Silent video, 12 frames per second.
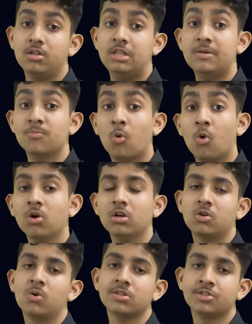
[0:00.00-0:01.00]
The more
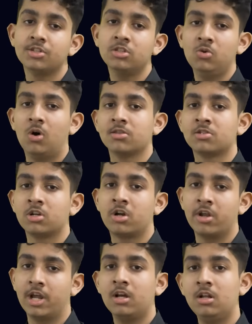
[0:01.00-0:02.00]
questions you answer
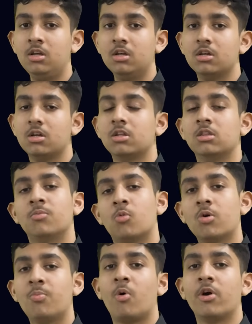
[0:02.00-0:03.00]
correctly, the
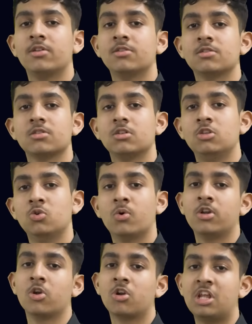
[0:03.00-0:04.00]
more points you
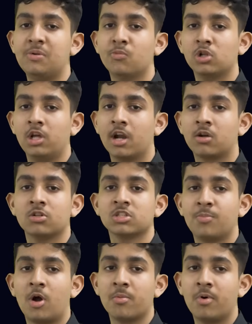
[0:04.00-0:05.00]
and your team will get on
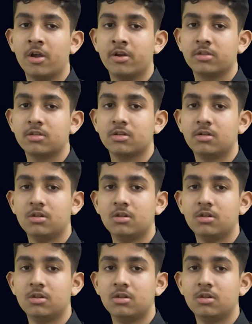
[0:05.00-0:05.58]
Smart Bharat.